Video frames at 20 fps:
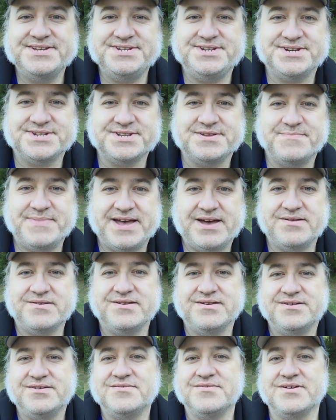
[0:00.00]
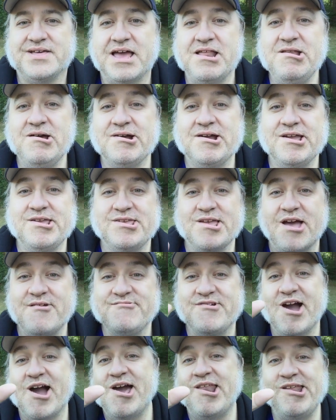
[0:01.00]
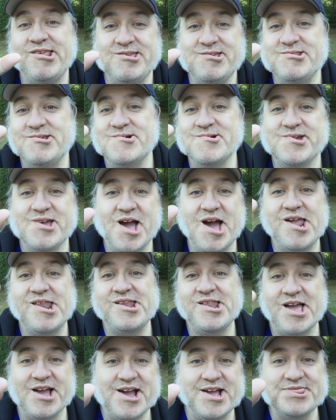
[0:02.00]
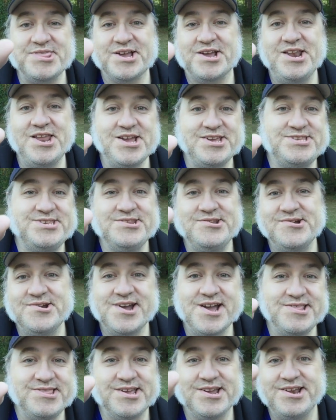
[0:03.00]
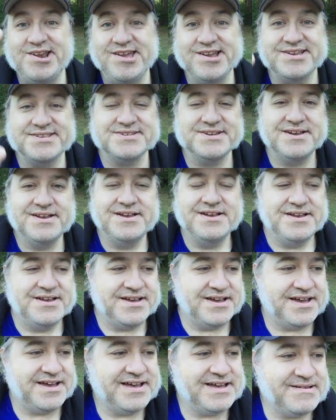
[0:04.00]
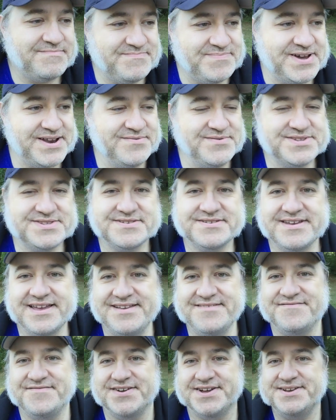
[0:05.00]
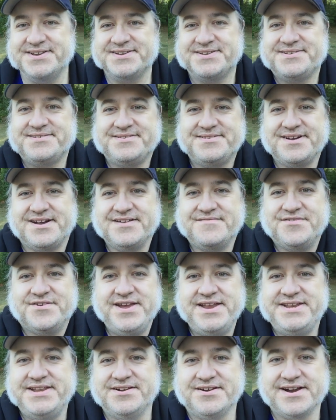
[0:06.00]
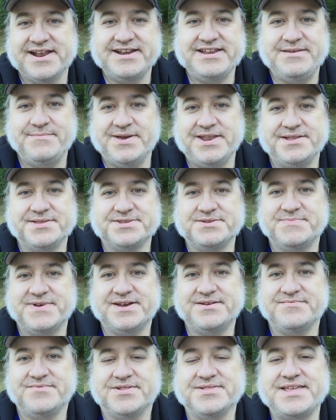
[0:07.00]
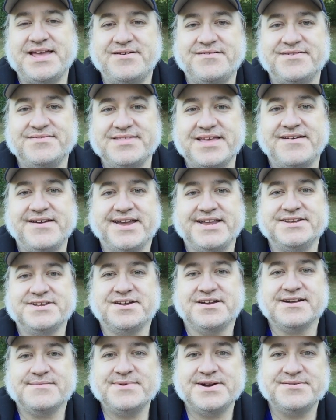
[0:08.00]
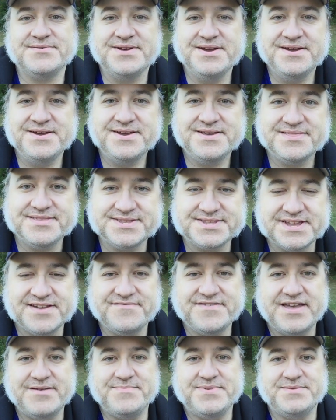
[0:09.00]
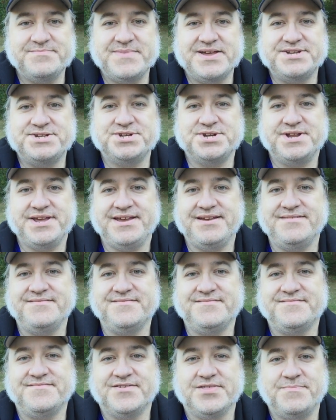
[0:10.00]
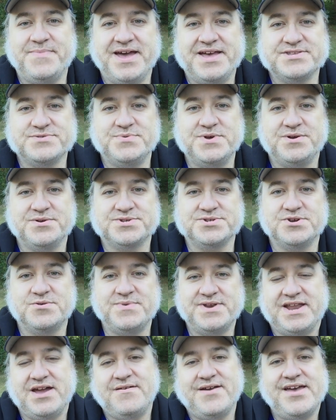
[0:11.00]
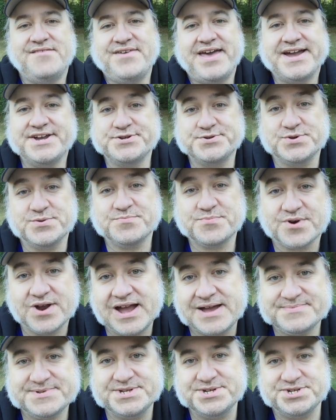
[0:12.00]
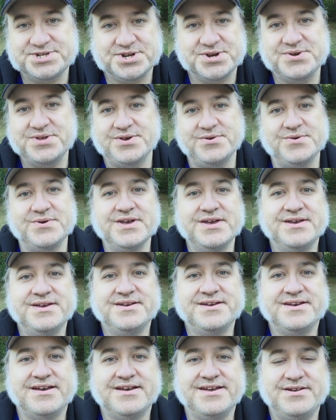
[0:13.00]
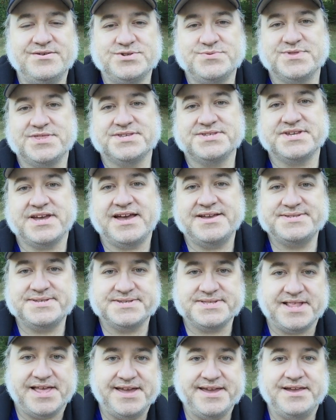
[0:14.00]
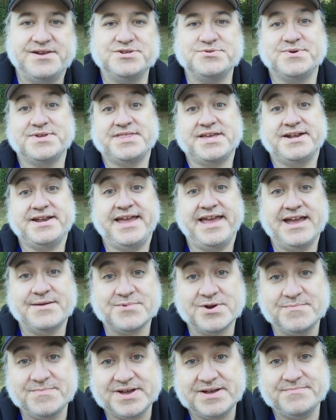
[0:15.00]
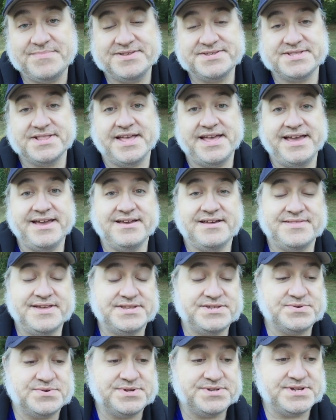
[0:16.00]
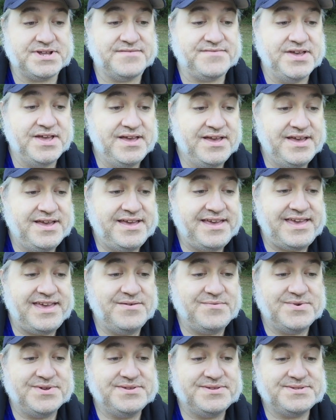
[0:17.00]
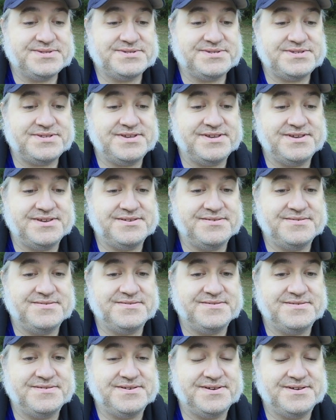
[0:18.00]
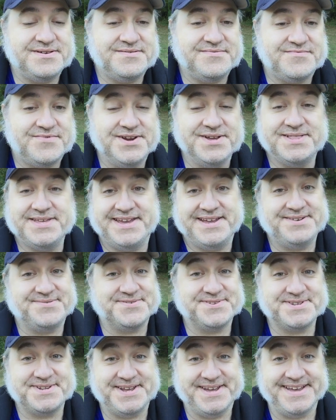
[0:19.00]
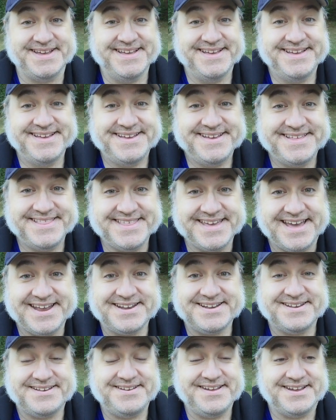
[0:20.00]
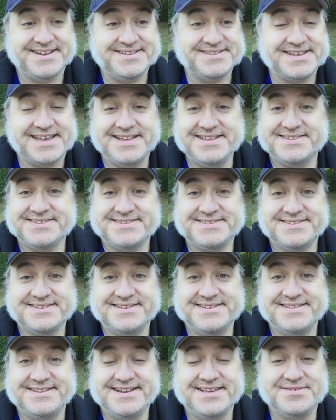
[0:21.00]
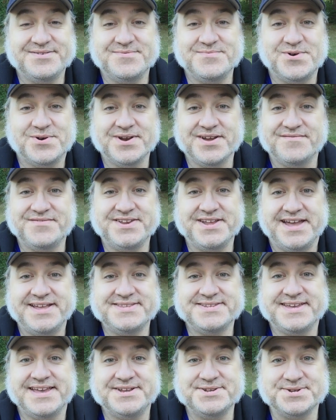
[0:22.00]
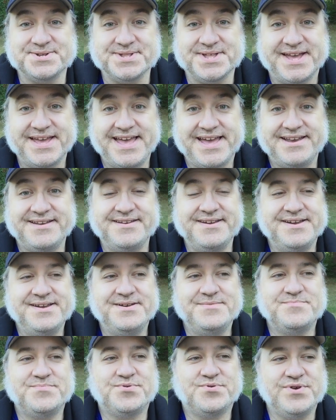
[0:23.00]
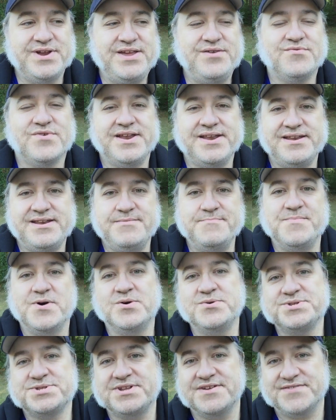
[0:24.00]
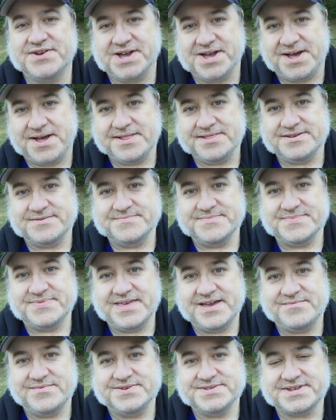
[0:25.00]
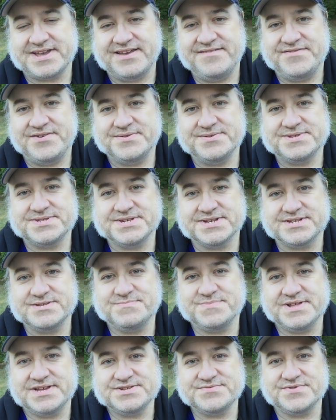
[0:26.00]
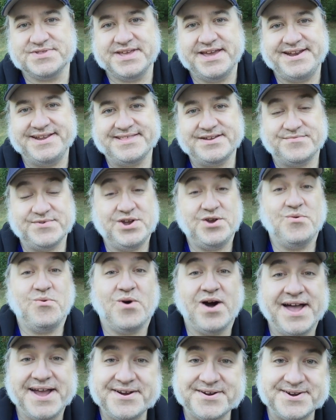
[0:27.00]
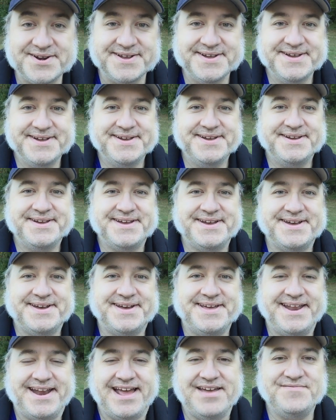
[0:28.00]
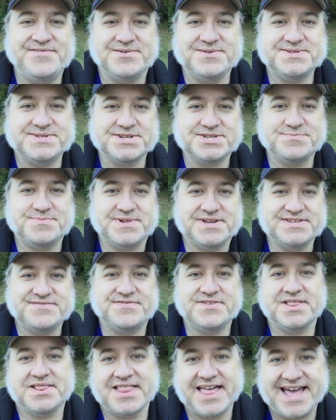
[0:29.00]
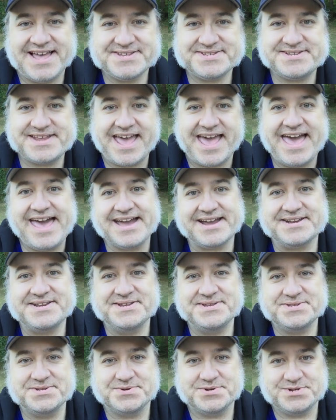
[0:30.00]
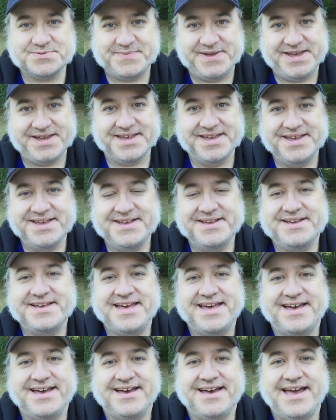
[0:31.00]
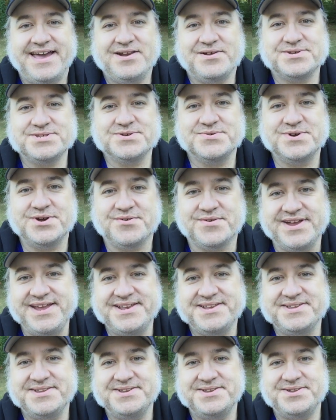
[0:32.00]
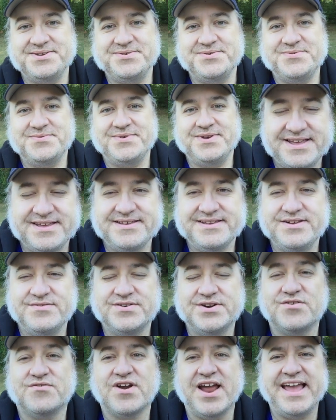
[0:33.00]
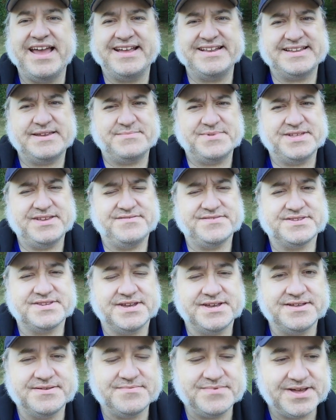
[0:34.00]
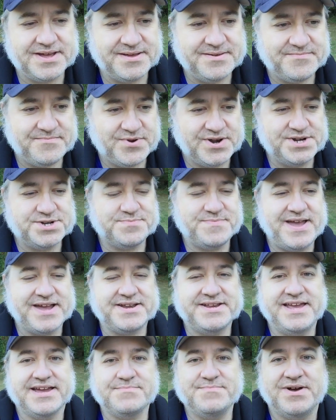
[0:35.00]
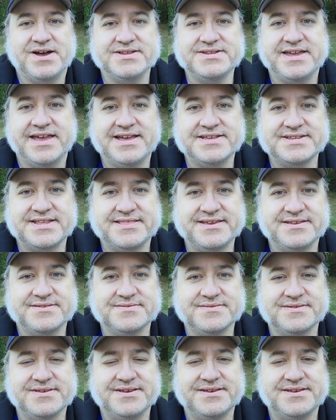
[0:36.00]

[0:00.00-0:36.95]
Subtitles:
just about, oh, hey look, I've got it, you don't got it, I got the clicks, you don't get the clicks. But it was kind of fun to talk for 18 or 19 minutes about, well, now I can talk about the stuff I've been mentioning for the past week or so, but now I have actual props to show you. Here's what the size is like, here's what that camera bump is like, all that sort of stuff. It was really interesting that, because I had another morning of tight schedule, I had pre-written most of a column that was iPhone 6 Plus related that required an iPhone 6 Plus for the last act, so to speak. I had also agreed to do Aaron Rankin, I believe, British Mac Tech podcast, I think,